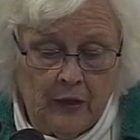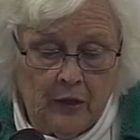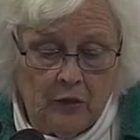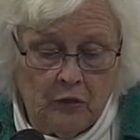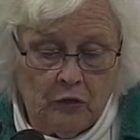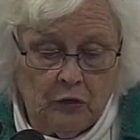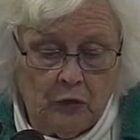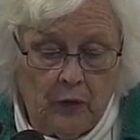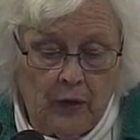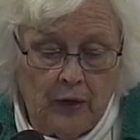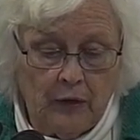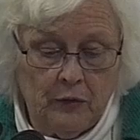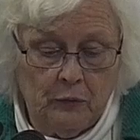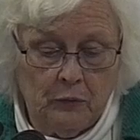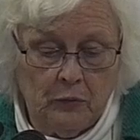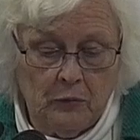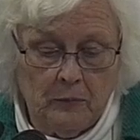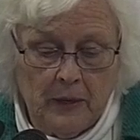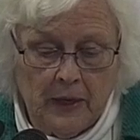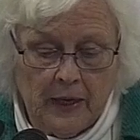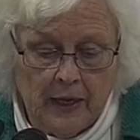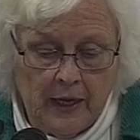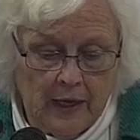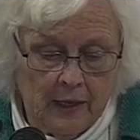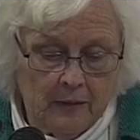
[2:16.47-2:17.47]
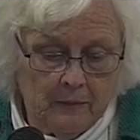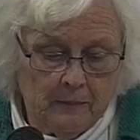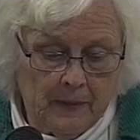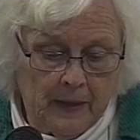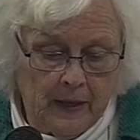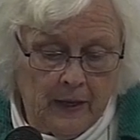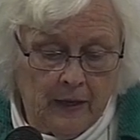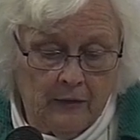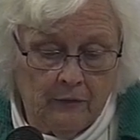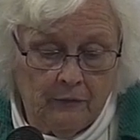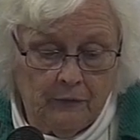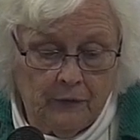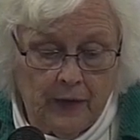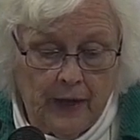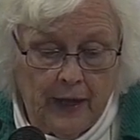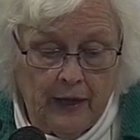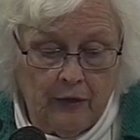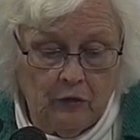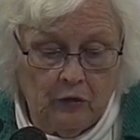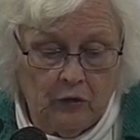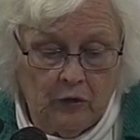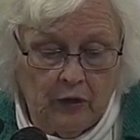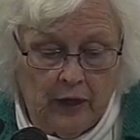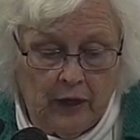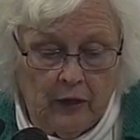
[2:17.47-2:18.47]
So I threw my headband
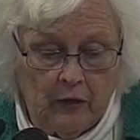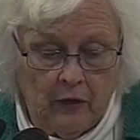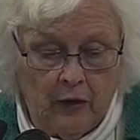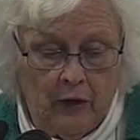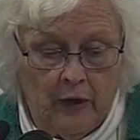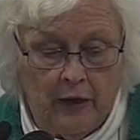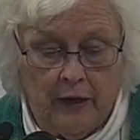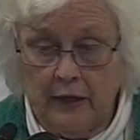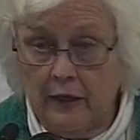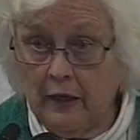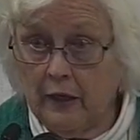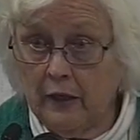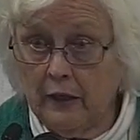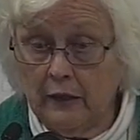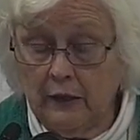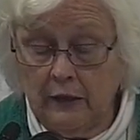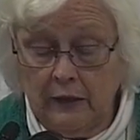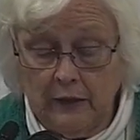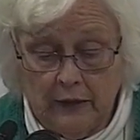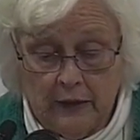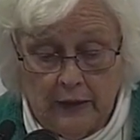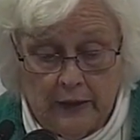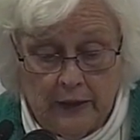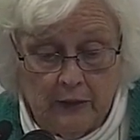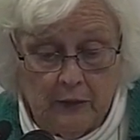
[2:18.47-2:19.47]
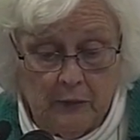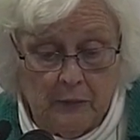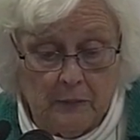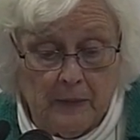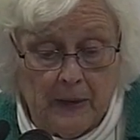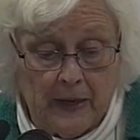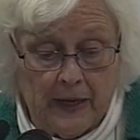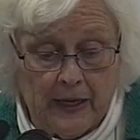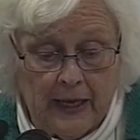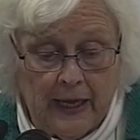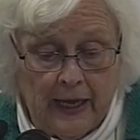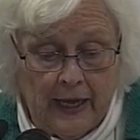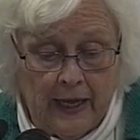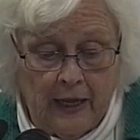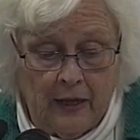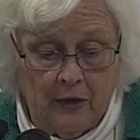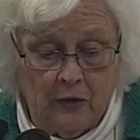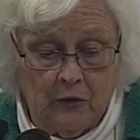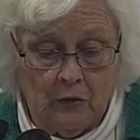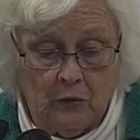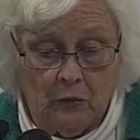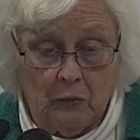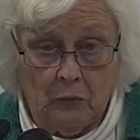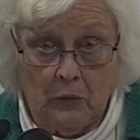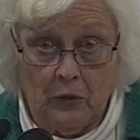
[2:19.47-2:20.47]
flashlight on, lit my
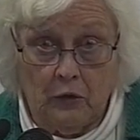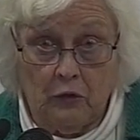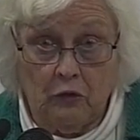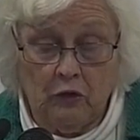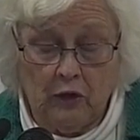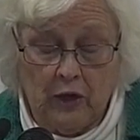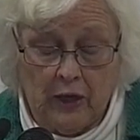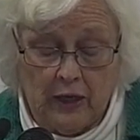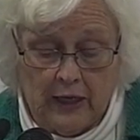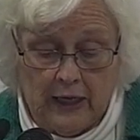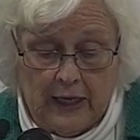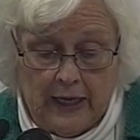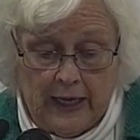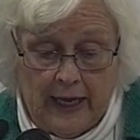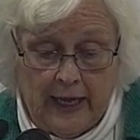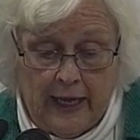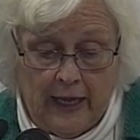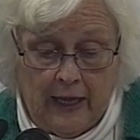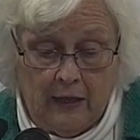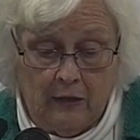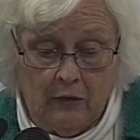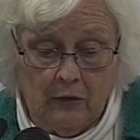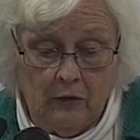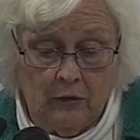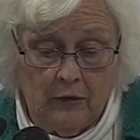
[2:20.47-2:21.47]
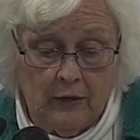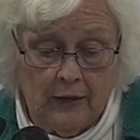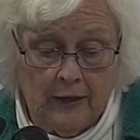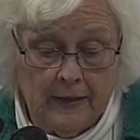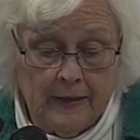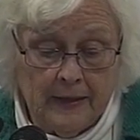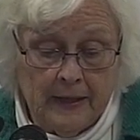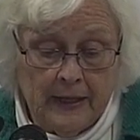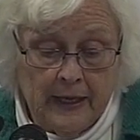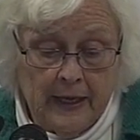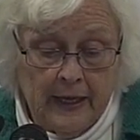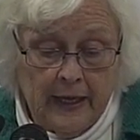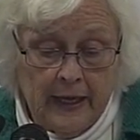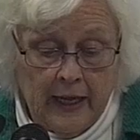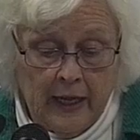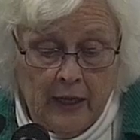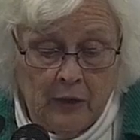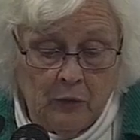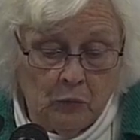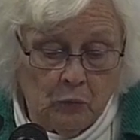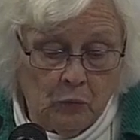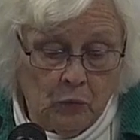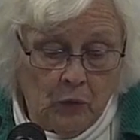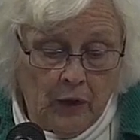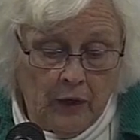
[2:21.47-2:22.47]
candle with shaky hand,
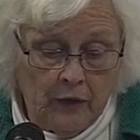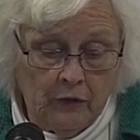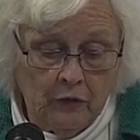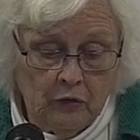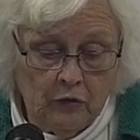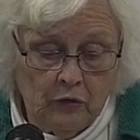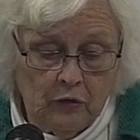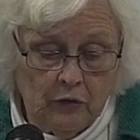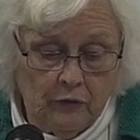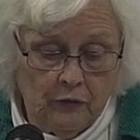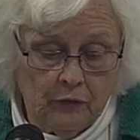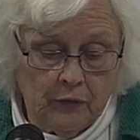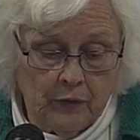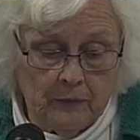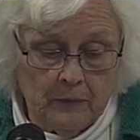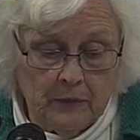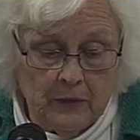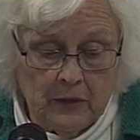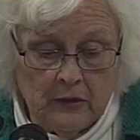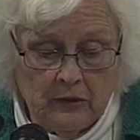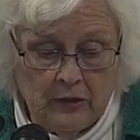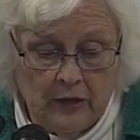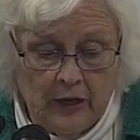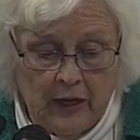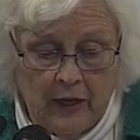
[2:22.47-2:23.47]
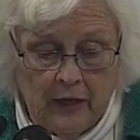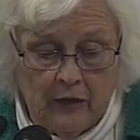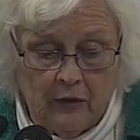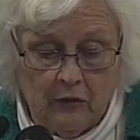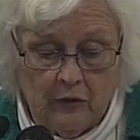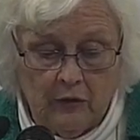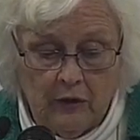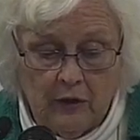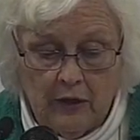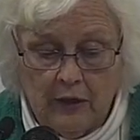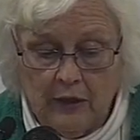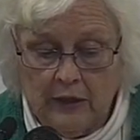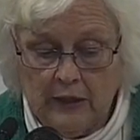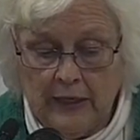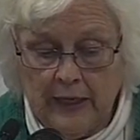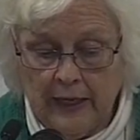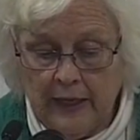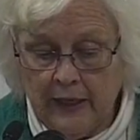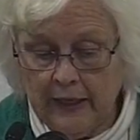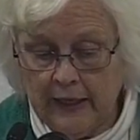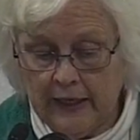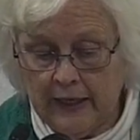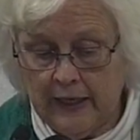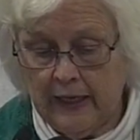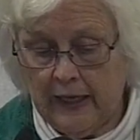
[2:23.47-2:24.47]
and rushed from the tent,
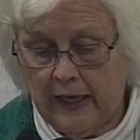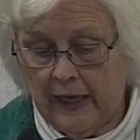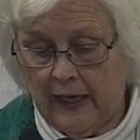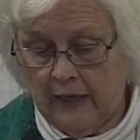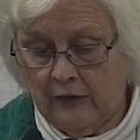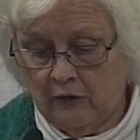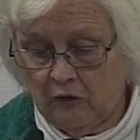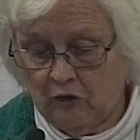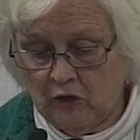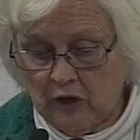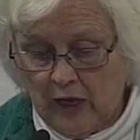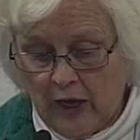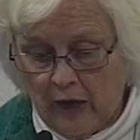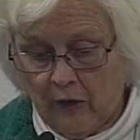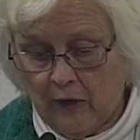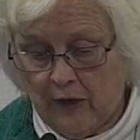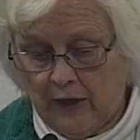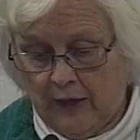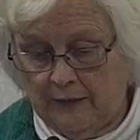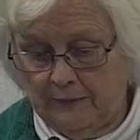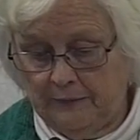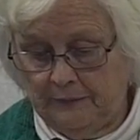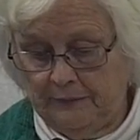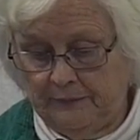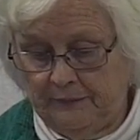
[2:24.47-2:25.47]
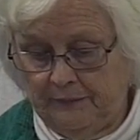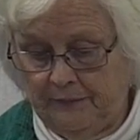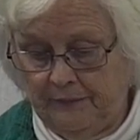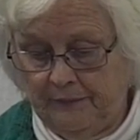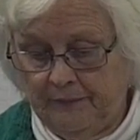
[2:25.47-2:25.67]
yelling and shouting.